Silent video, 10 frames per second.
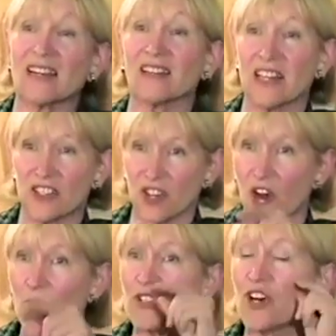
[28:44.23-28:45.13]
Clay
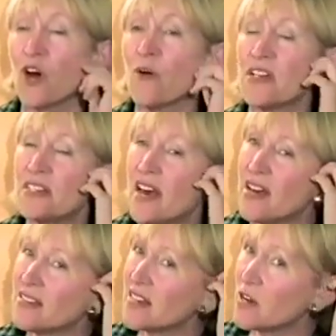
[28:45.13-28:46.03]
Shaw was
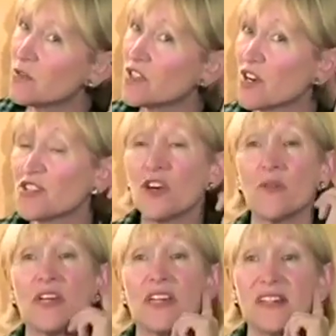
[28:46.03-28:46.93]
OSS. He was also
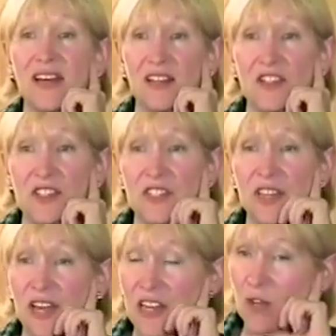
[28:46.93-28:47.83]
in intelligence,
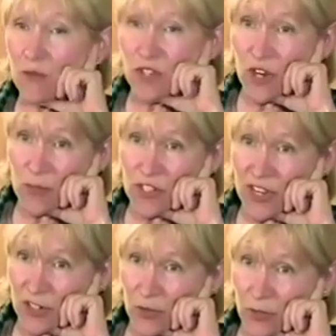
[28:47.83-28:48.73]
and he was
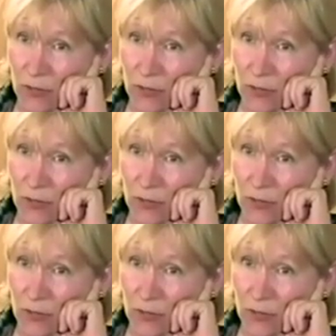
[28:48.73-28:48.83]
homosexual.